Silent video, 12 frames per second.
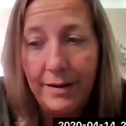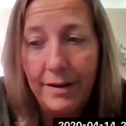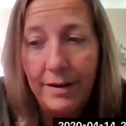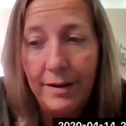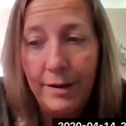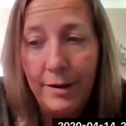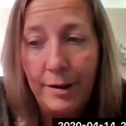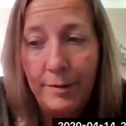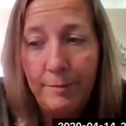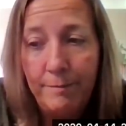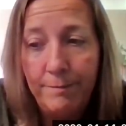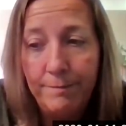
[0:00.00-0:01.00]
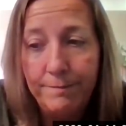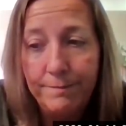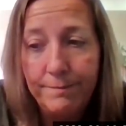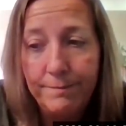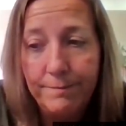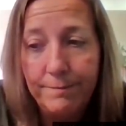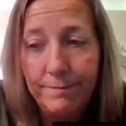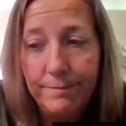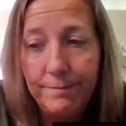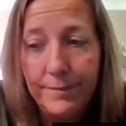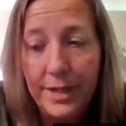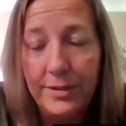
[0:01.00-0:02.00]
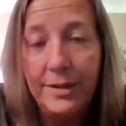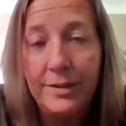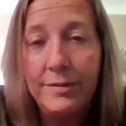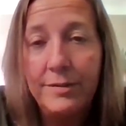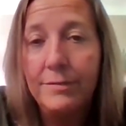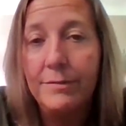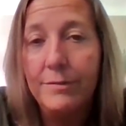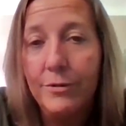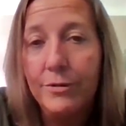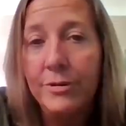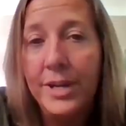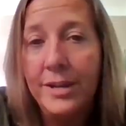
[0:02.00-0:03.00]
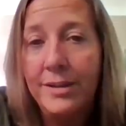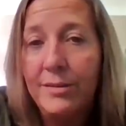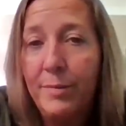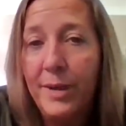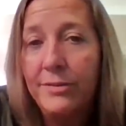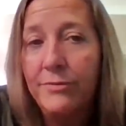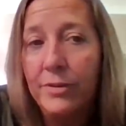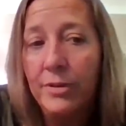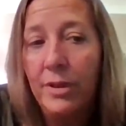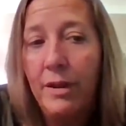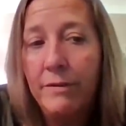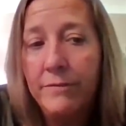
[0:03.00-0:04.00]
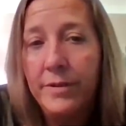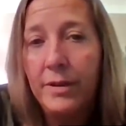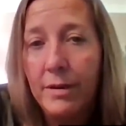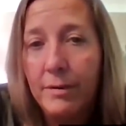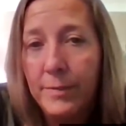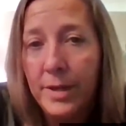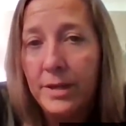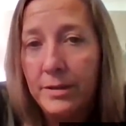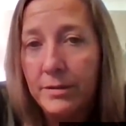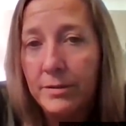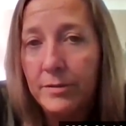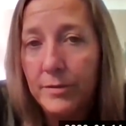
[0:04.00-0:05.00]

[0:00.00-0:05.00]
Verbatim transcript: um it does create a space for love to come in.